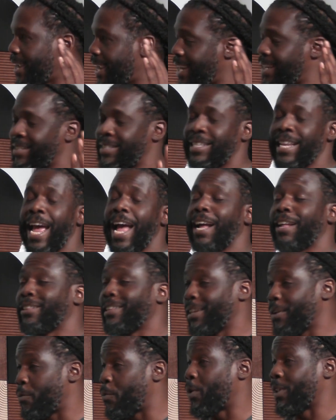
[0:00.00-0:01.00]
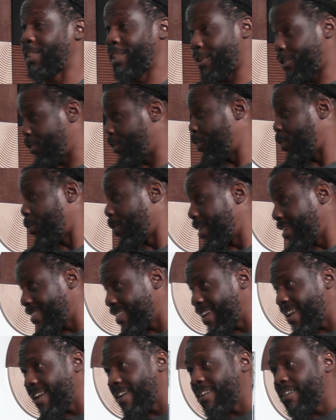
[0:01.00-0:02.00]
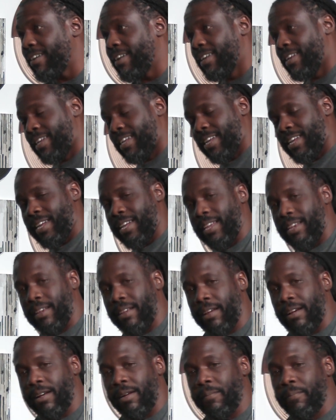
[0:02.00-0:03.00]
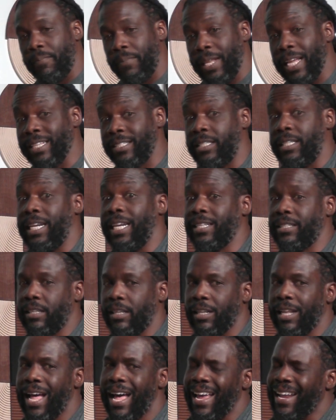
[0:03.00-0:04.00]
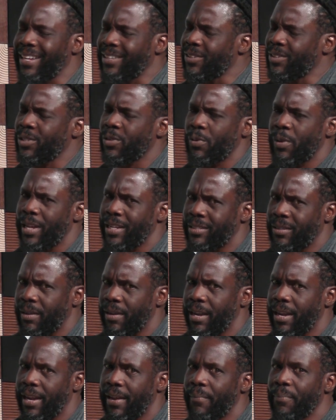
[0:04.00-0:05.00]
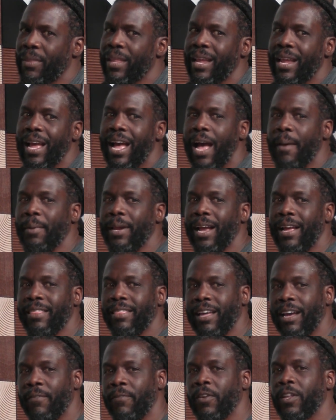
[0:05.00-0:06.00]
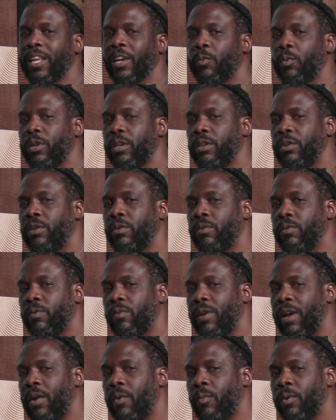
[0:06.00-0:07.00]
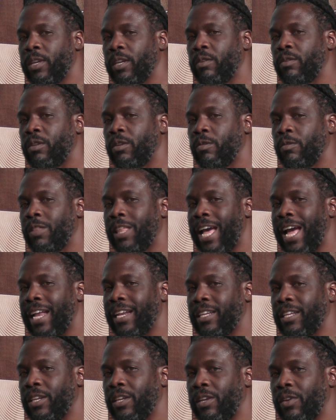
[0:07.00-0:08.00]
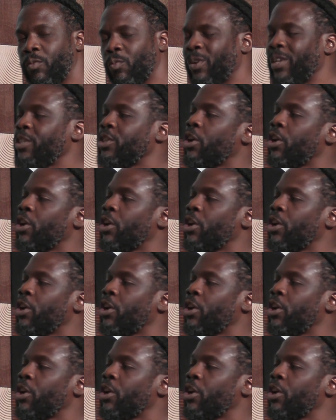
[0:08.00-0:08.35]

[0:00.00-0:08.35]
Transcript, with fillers: exactly what they're doing there. Yeah. And um, it's it's a lot, and it's also it's a. I mean, I I feel like when you when you do that, we